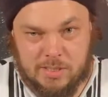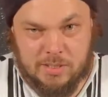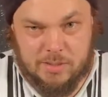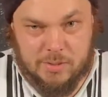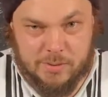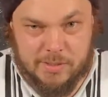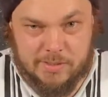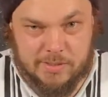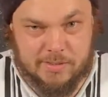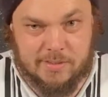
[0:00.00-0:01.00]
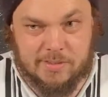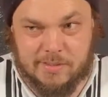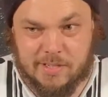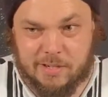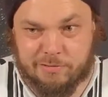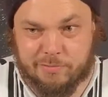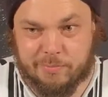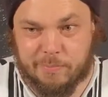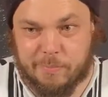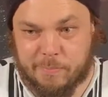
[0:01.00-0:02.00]
choices and stuff,
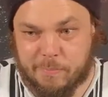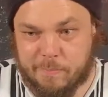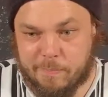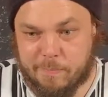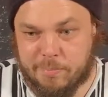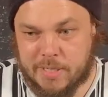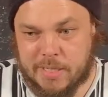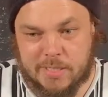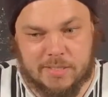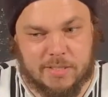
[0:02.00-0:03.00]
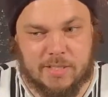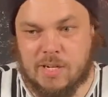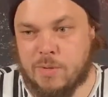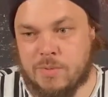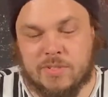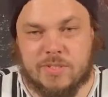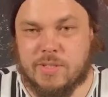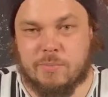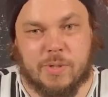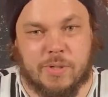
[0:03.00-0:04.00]
but yeah, I was
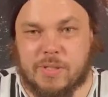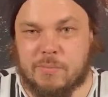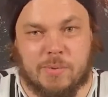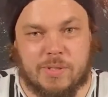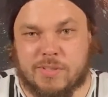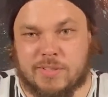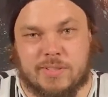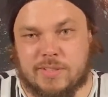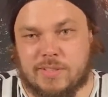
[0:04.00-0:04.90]
just a broken person.